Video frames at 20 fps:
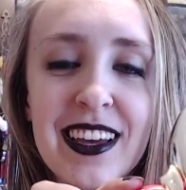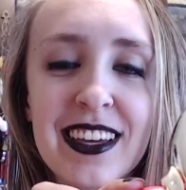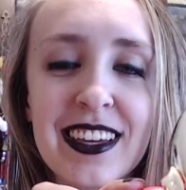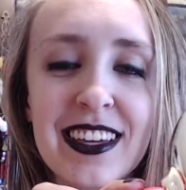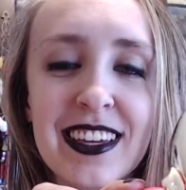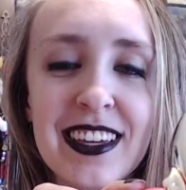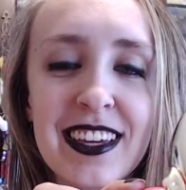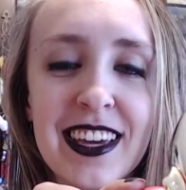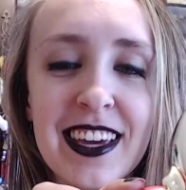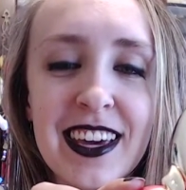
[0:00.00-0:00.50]

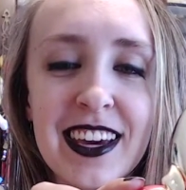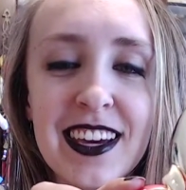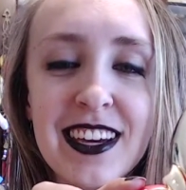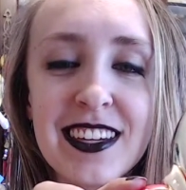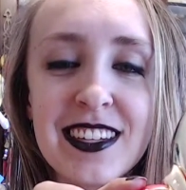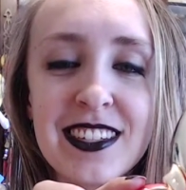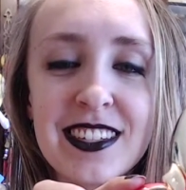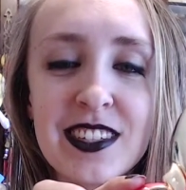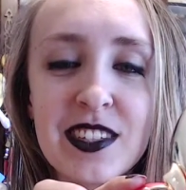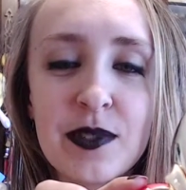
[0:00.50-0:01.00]

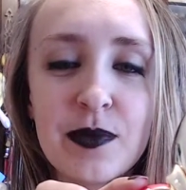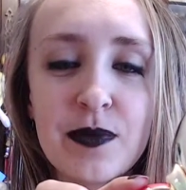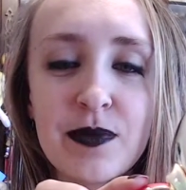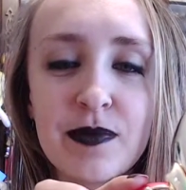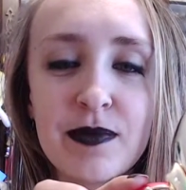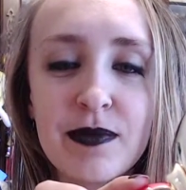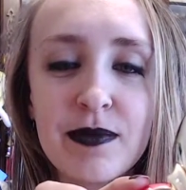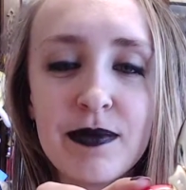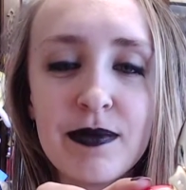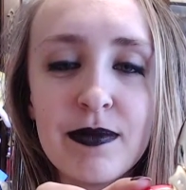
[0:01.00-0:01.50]
Yes.
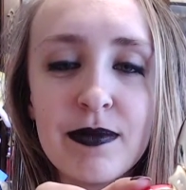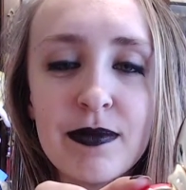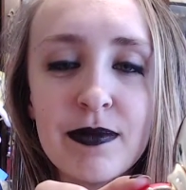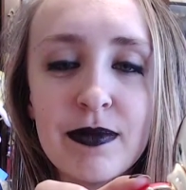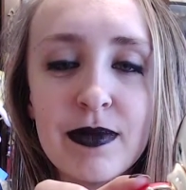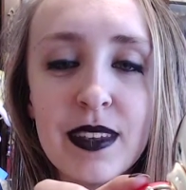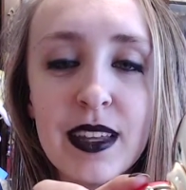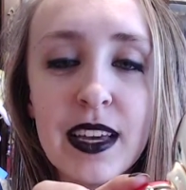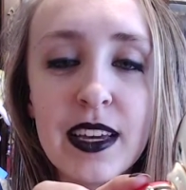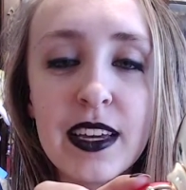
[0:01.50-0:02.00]

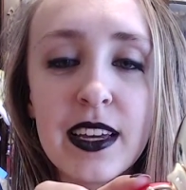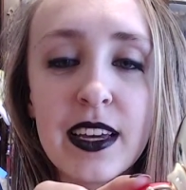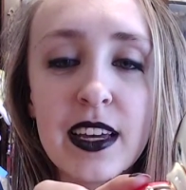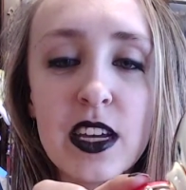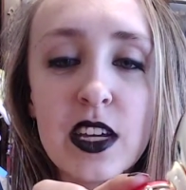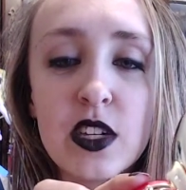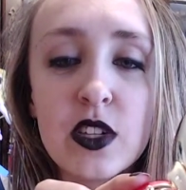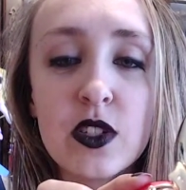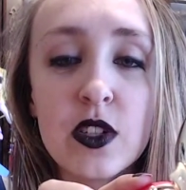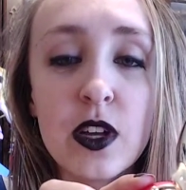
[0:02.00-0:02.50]

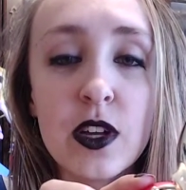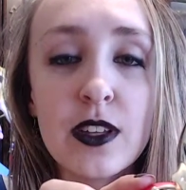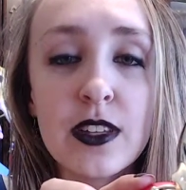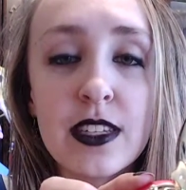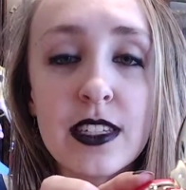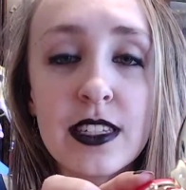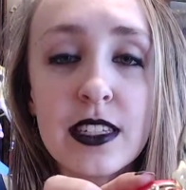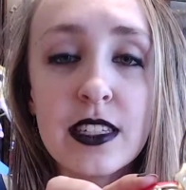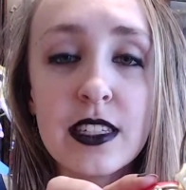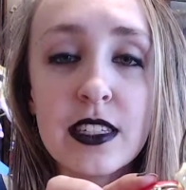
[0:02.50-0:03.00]
So
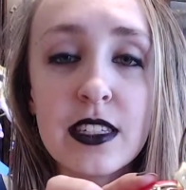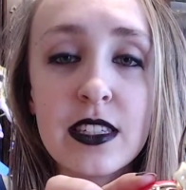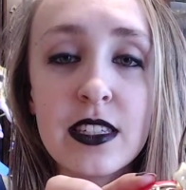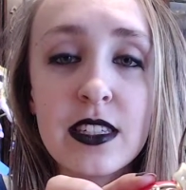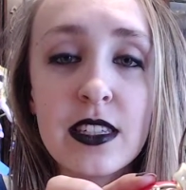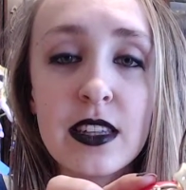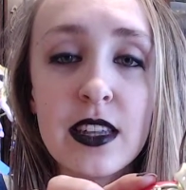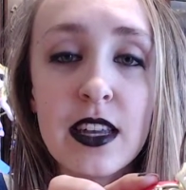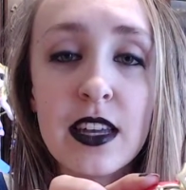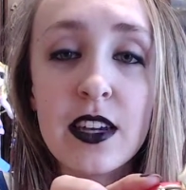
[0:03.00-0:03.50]
this
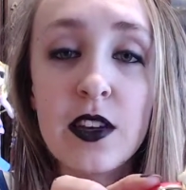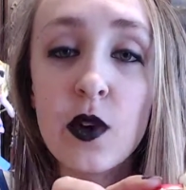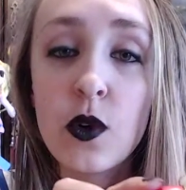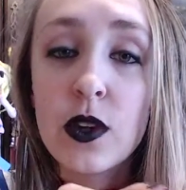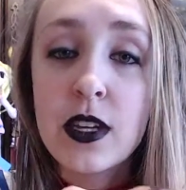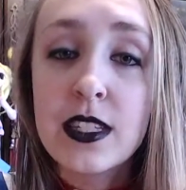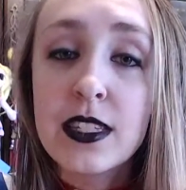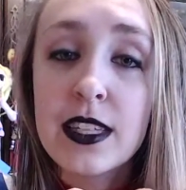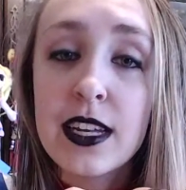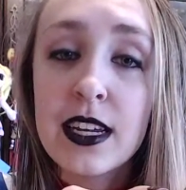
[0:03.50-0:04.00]
is the
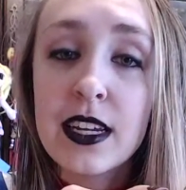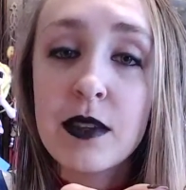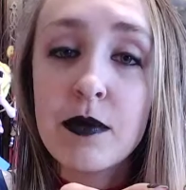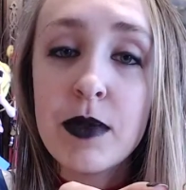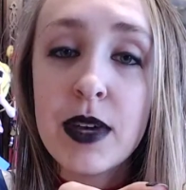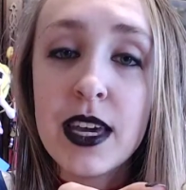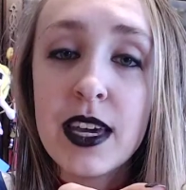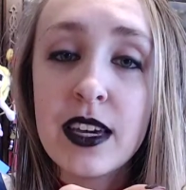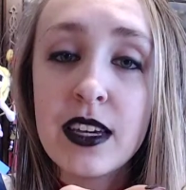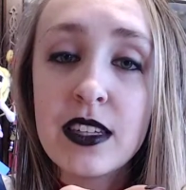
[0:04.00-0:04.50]
noise that it
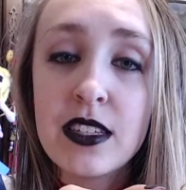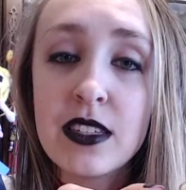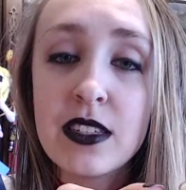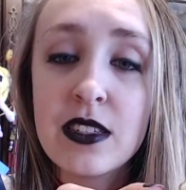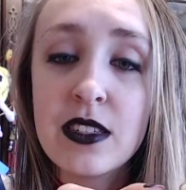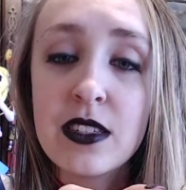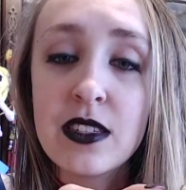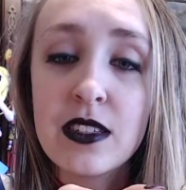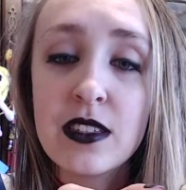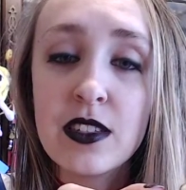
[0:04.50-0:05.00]

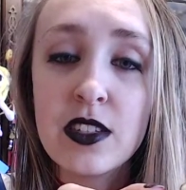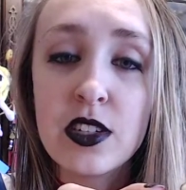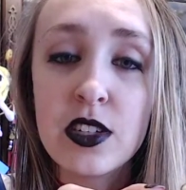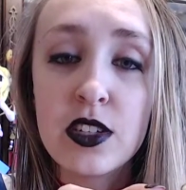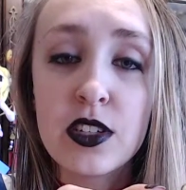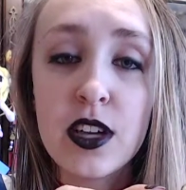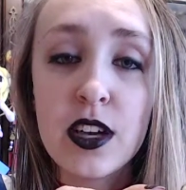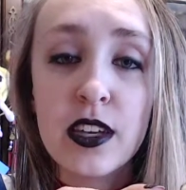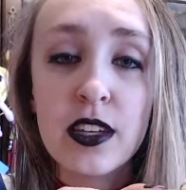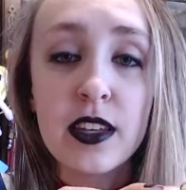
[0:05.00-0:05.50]
makes to
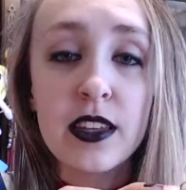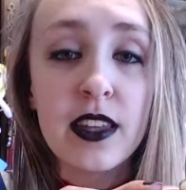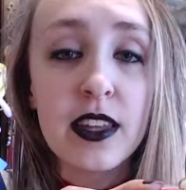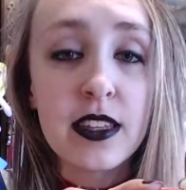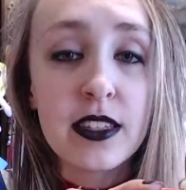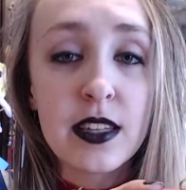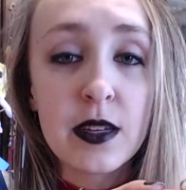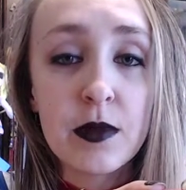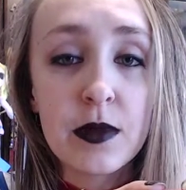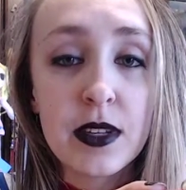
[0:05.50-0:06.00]
tell you that
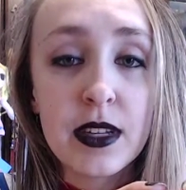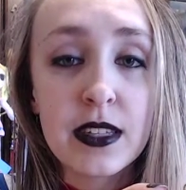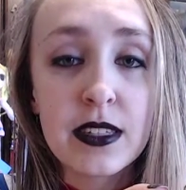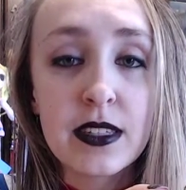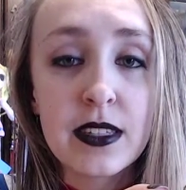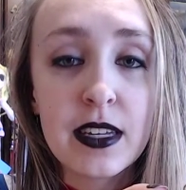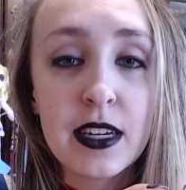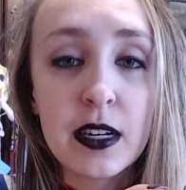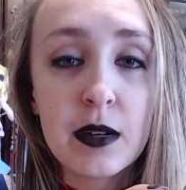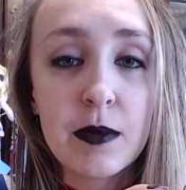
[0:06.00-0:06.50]
something's
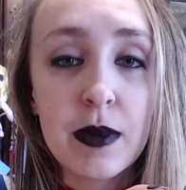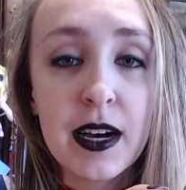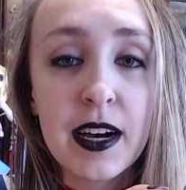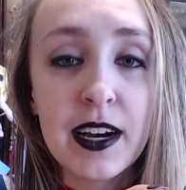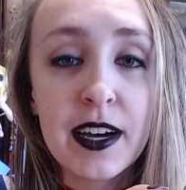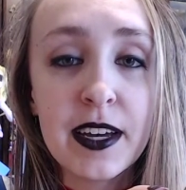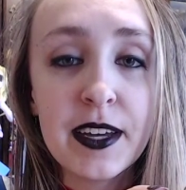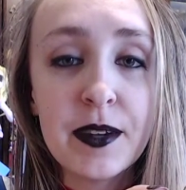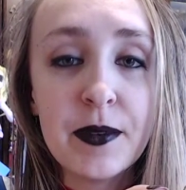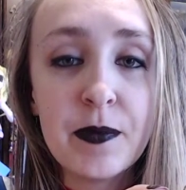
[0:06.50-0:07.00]

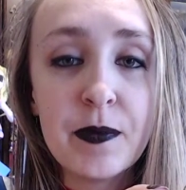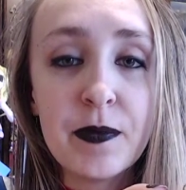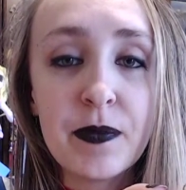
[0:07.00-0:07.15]
nearby.